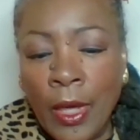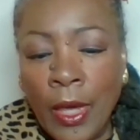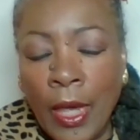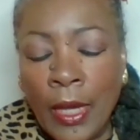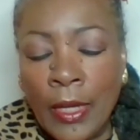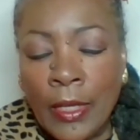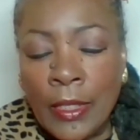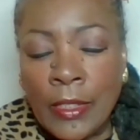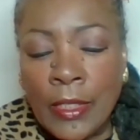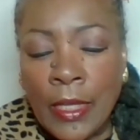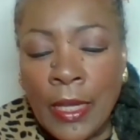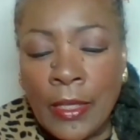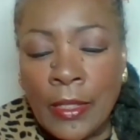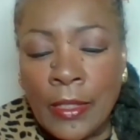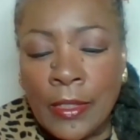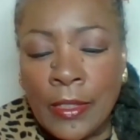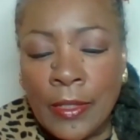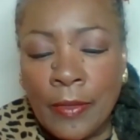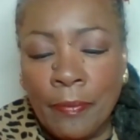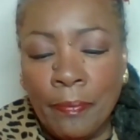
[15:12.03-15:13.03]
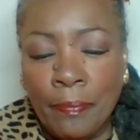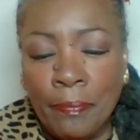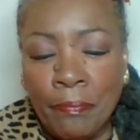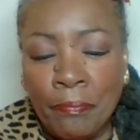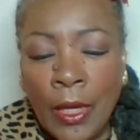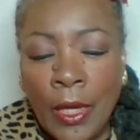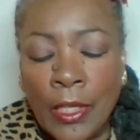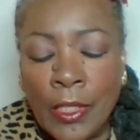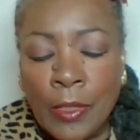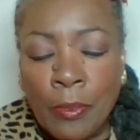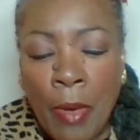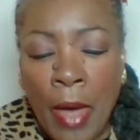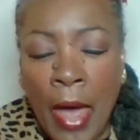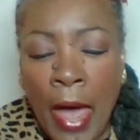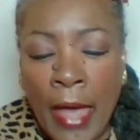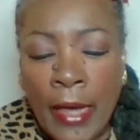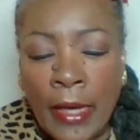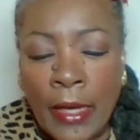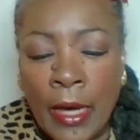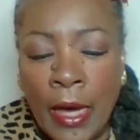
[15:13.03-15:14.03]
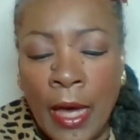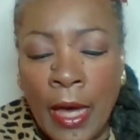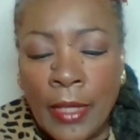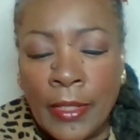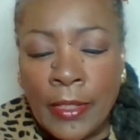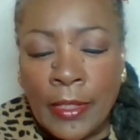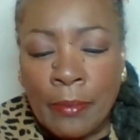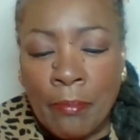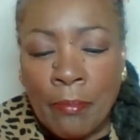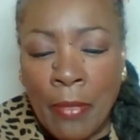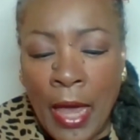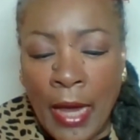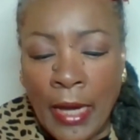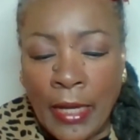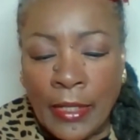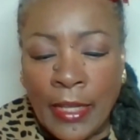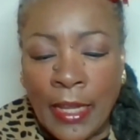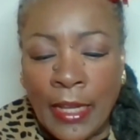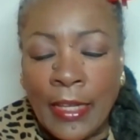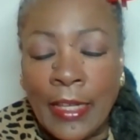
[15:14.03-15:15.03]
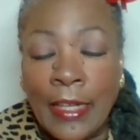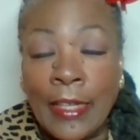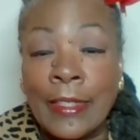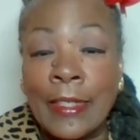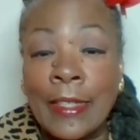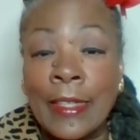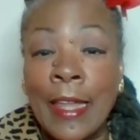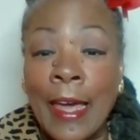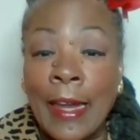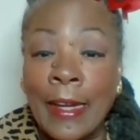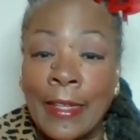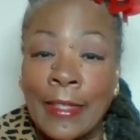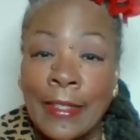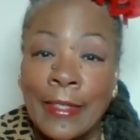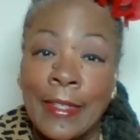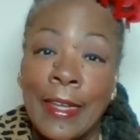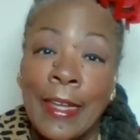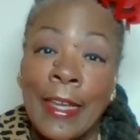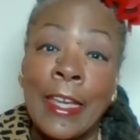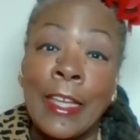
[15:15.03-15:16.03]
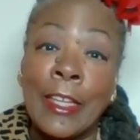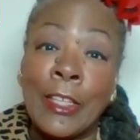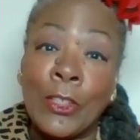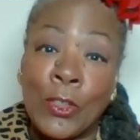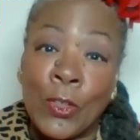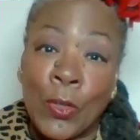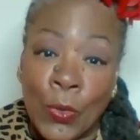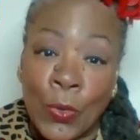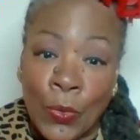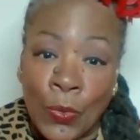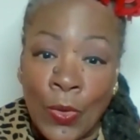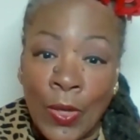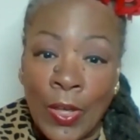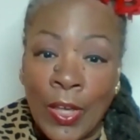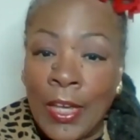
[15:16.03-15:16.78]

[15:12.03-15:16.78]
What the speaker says: And it says, it's by God's might that he's led us into